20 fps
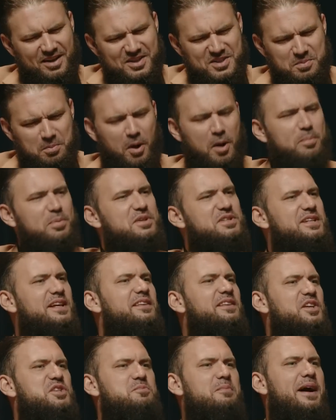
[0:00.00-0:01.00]
A small
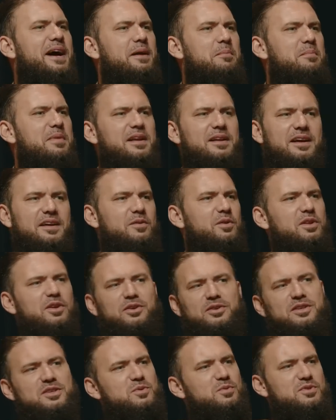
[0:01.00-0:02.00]
percentage might be like,
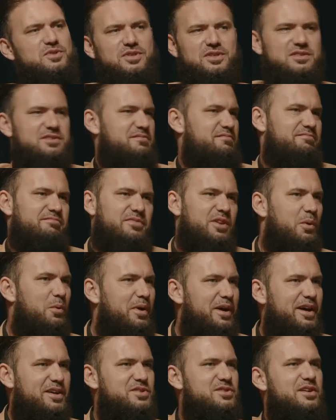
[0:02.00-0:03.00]
look, this was just the
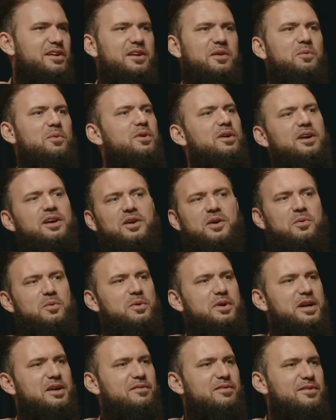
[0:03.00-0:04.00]
way I started work or
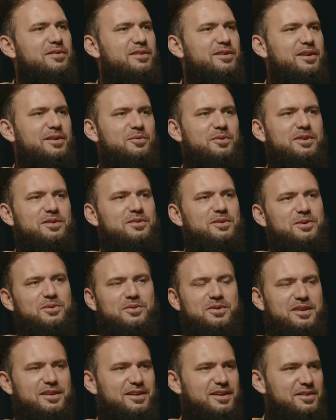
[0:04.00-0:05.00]
whatever. I went to
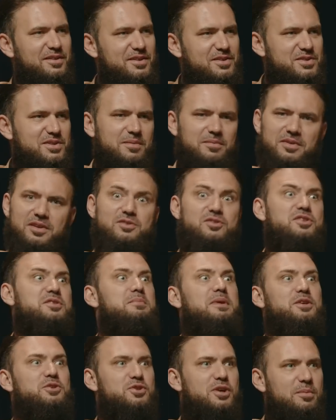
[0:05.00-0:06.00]
uni and I did something. It's just
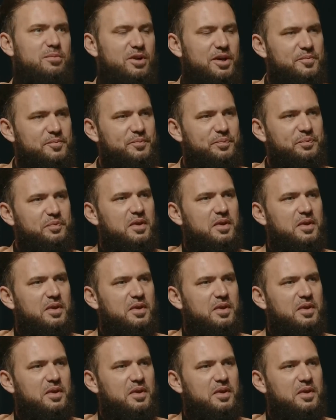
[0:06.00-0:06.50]
my job, right?